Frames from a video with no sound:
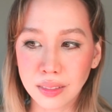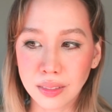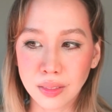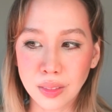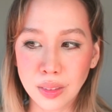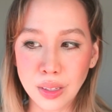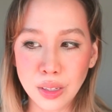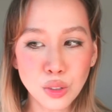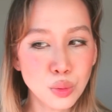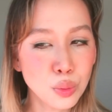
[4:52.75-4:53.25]

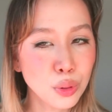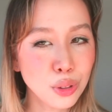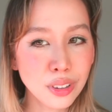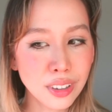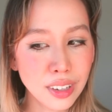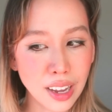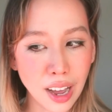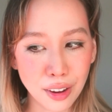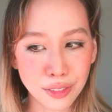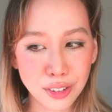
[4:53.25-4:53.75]
these were the
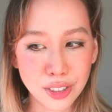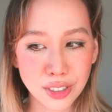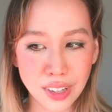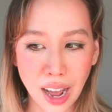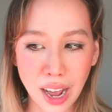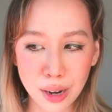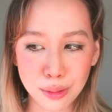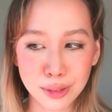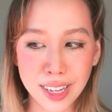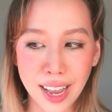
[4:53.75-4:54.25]
covers
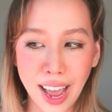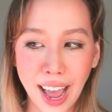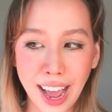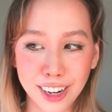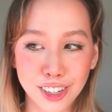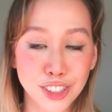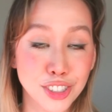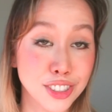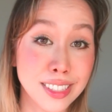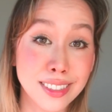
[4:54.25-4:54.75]
I was
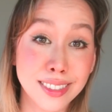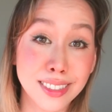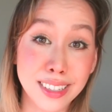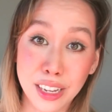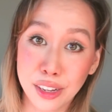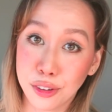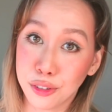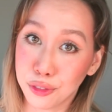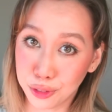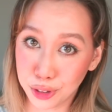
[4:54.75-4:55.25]
actually
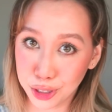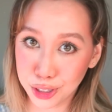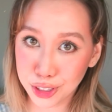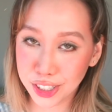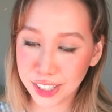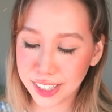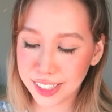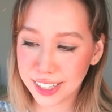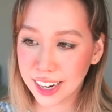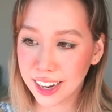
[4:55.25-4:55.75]
seeing
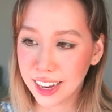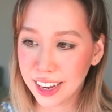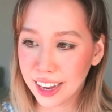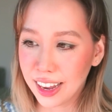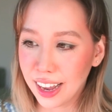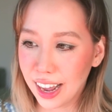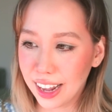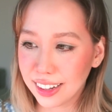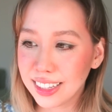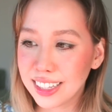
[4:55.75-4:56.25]
first,
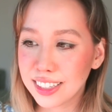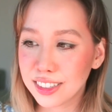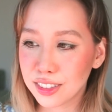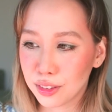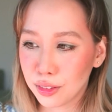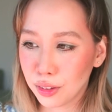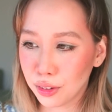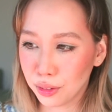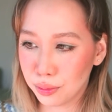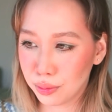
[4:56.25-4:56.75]
at
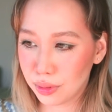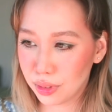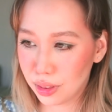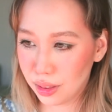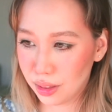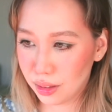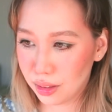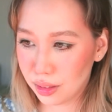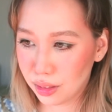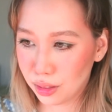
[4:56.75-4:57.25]
least the
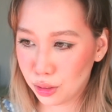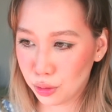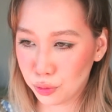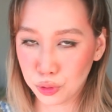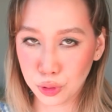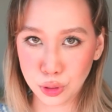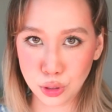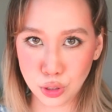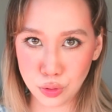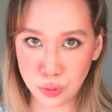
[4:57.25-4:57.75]

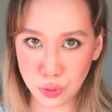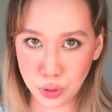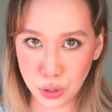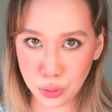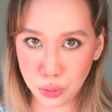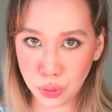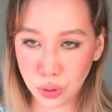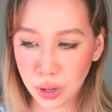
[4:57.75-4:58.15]
first few.